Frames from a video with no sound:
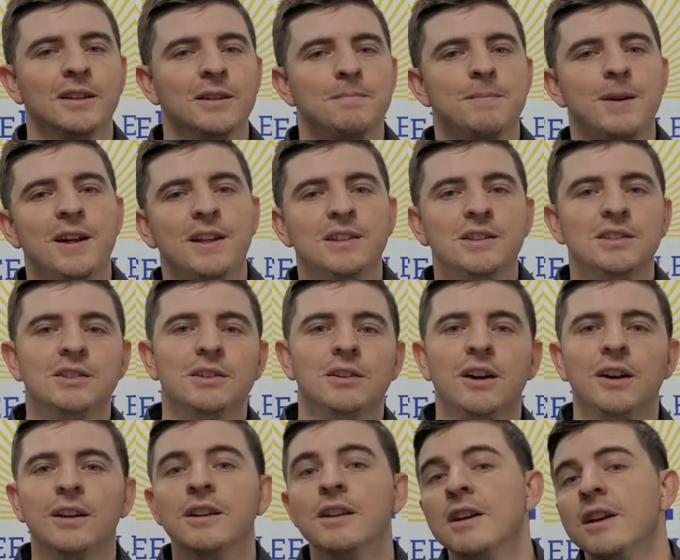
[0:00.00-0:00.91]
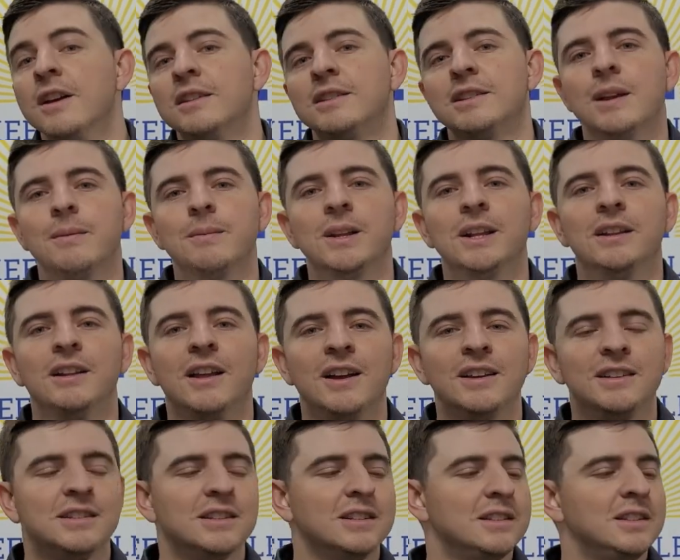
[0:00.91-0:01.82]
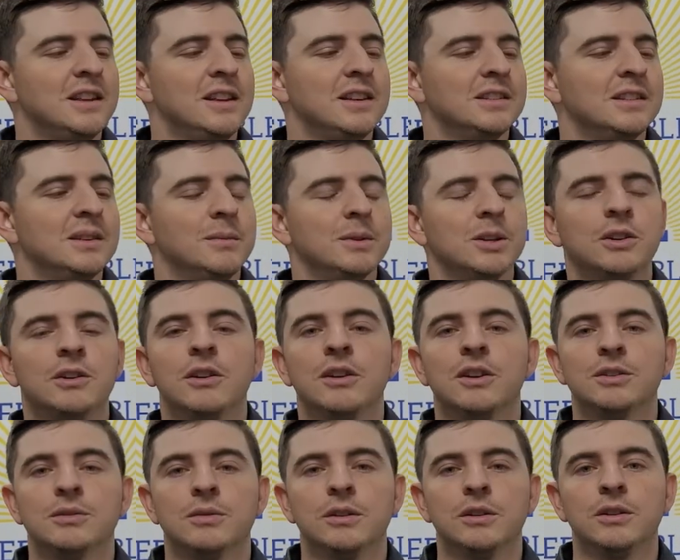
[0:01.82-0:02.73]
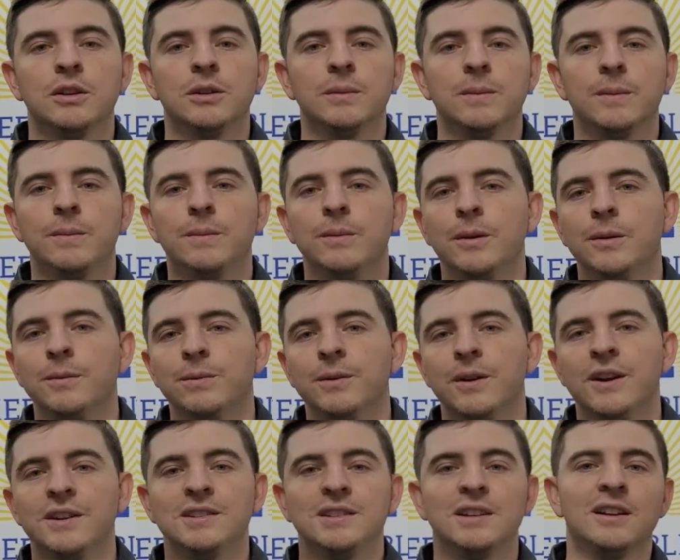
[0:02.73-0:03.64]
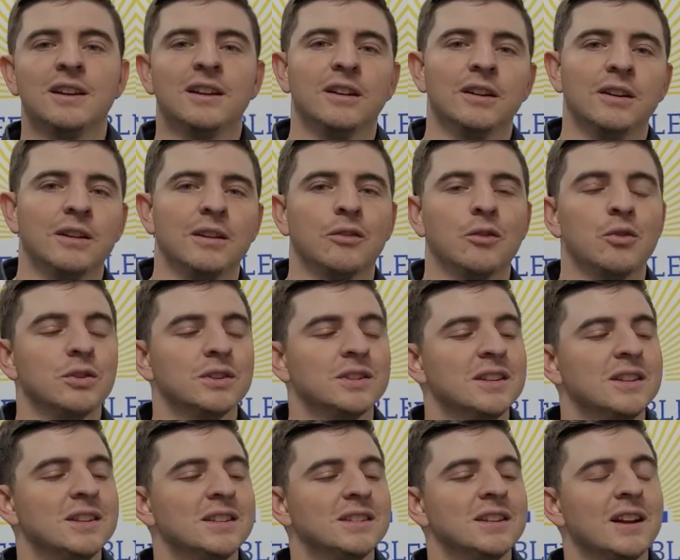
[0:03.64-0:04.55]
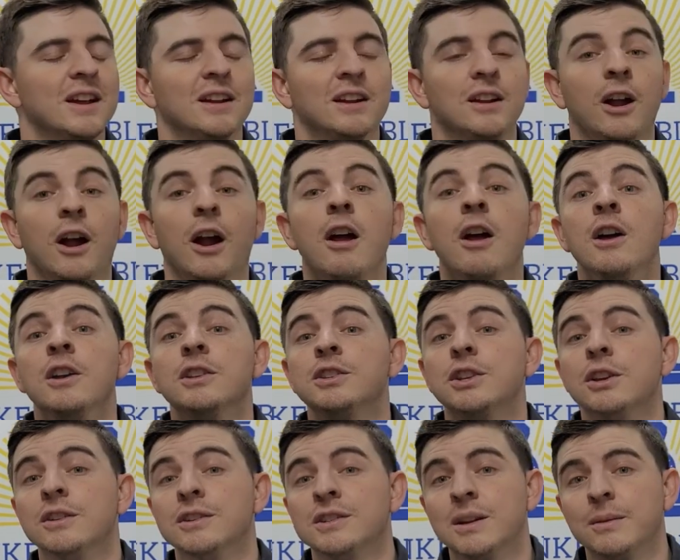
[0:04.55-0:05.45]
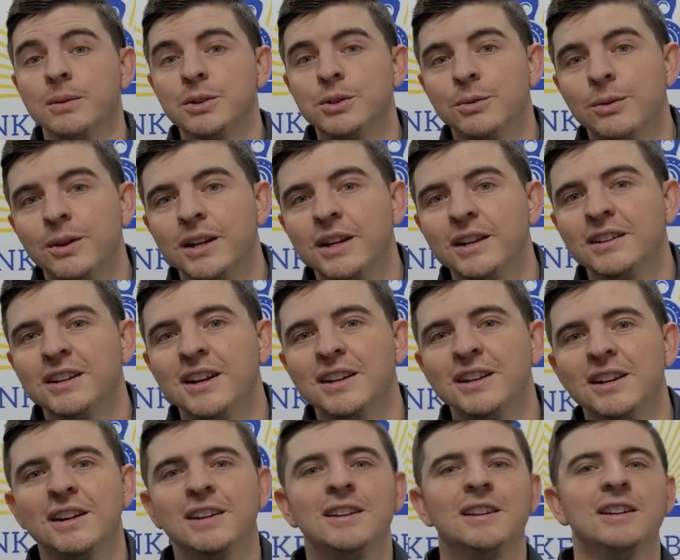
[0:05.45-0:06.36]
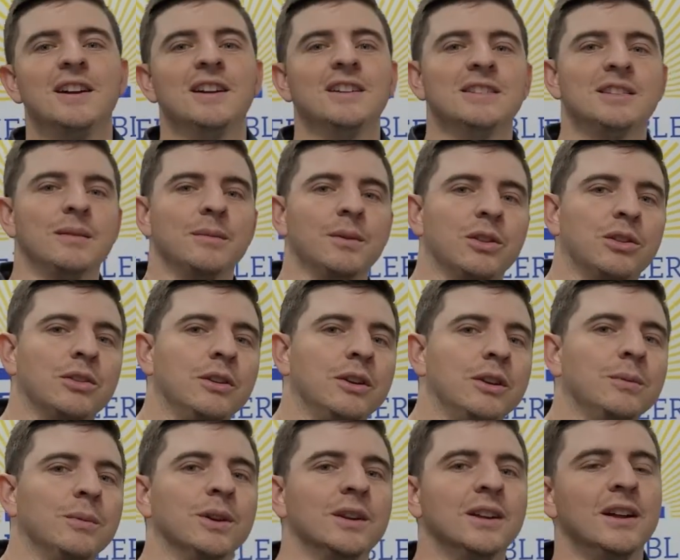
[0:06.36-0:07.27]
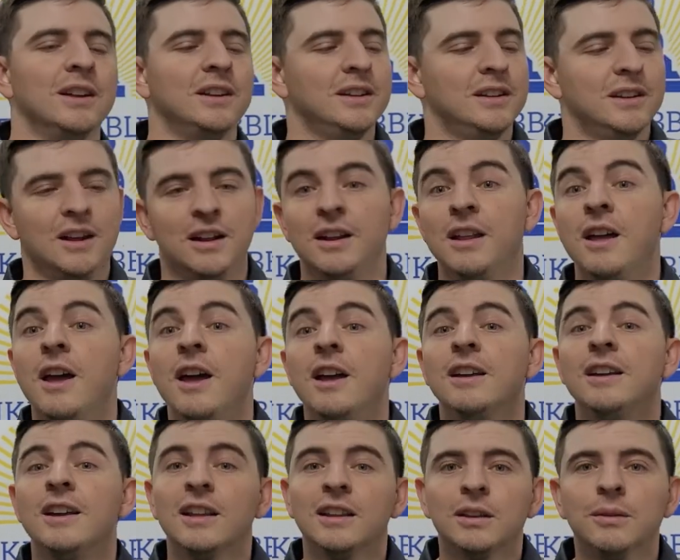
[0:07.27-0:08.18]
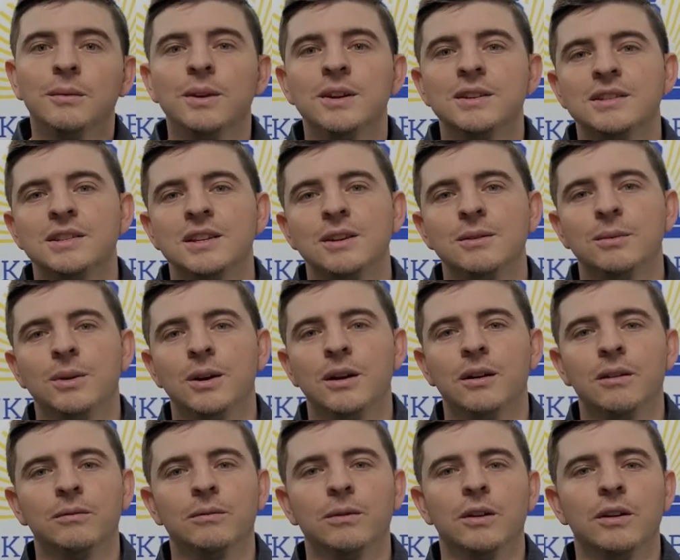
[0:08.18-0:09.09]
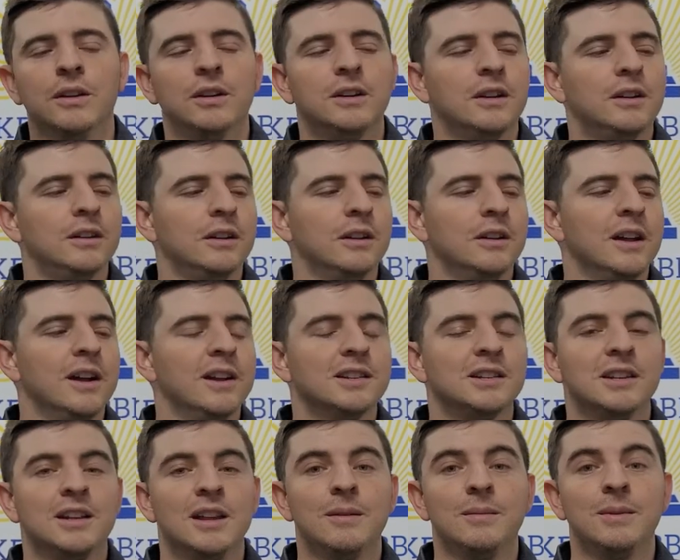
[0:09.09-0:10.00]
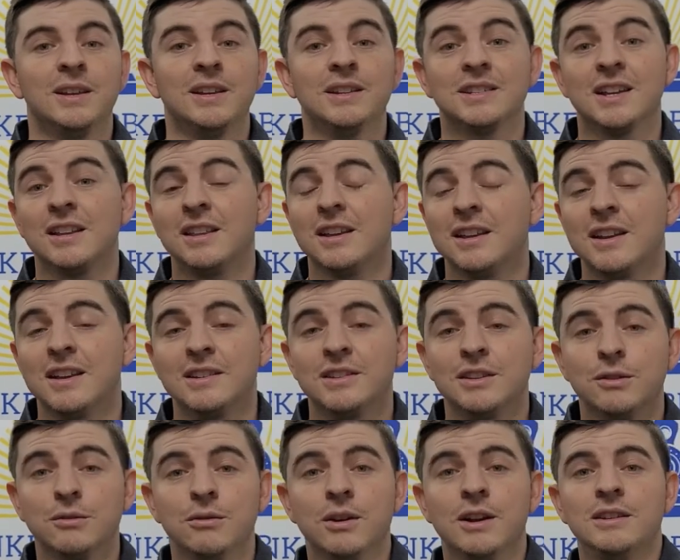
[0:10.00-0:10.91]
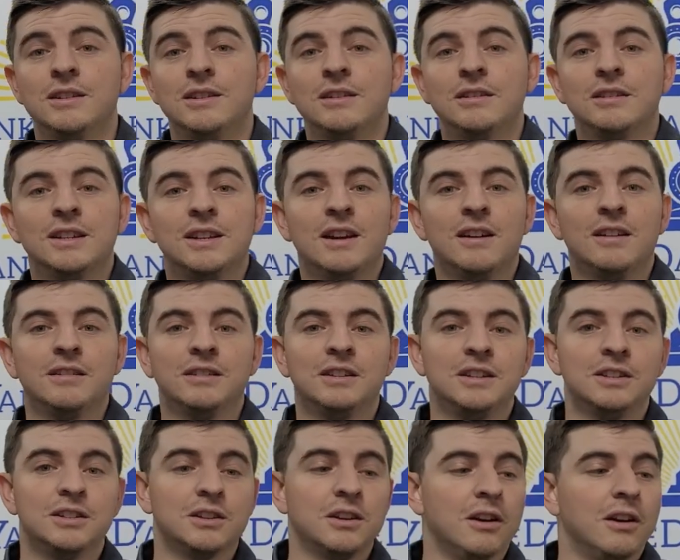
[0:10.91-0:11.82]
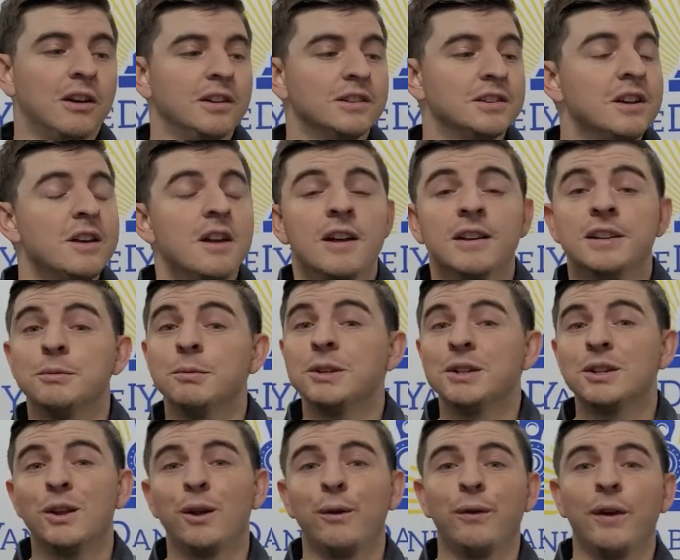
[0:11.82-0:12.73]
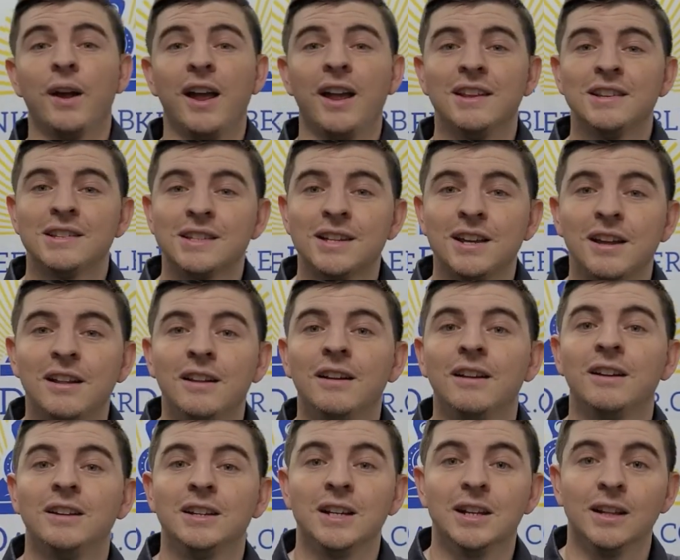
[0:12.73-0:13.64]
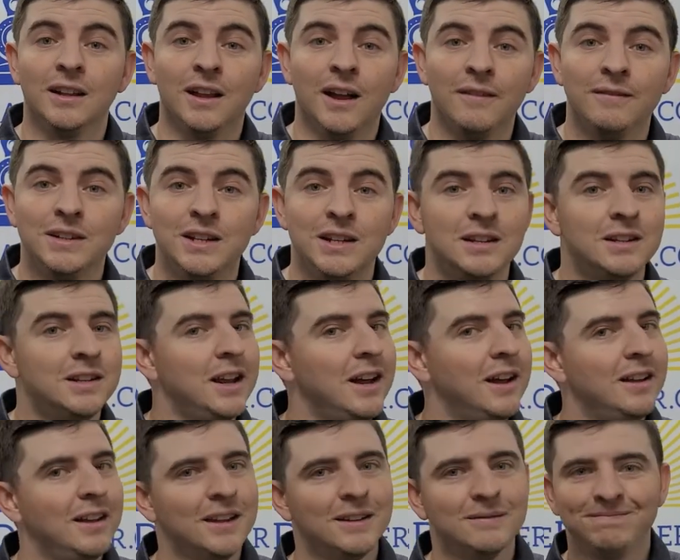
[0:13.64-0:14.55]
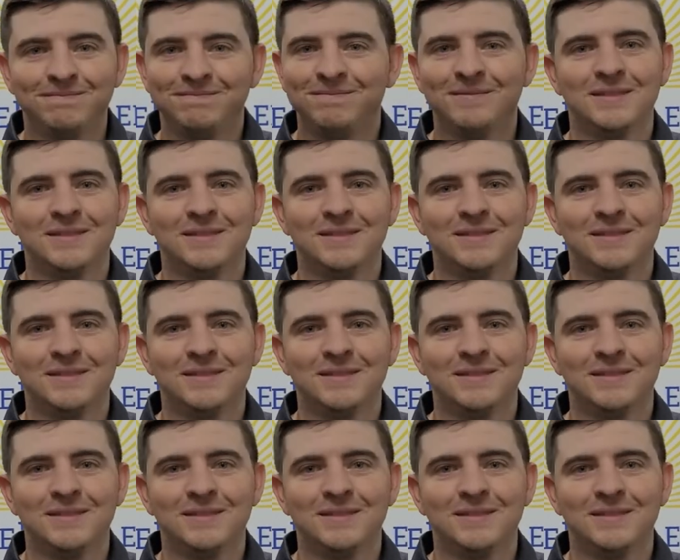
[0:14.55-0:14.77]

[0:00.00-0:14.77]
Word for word: Depends on some of the licensing. Some of the cars were a little bit more pricing and of course the design here. So some are $29.99, some are $31.99. Get the ones that you want rolling on your layout today because I think that's a great deal to get on these cars, especially if you're N-scaler and you love detailing.